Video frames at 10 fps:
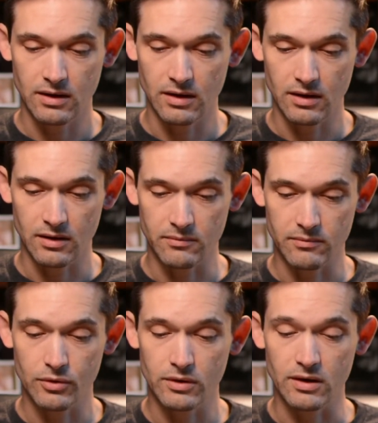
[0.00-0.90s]
um,
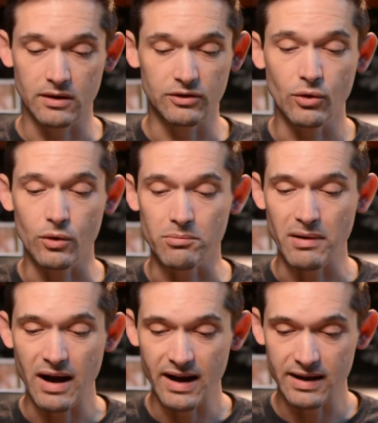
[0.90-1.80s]
his soul
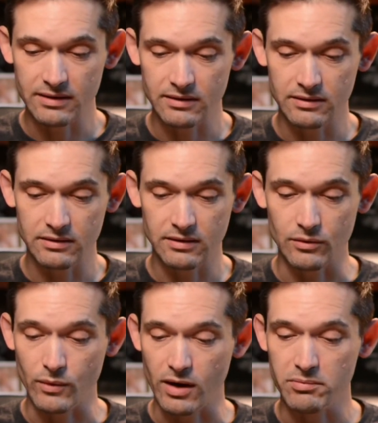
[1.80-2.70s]
abides
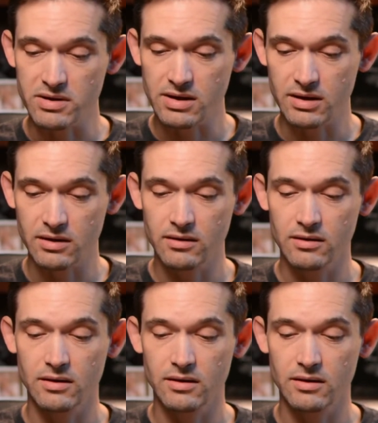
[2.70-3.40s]
in well being,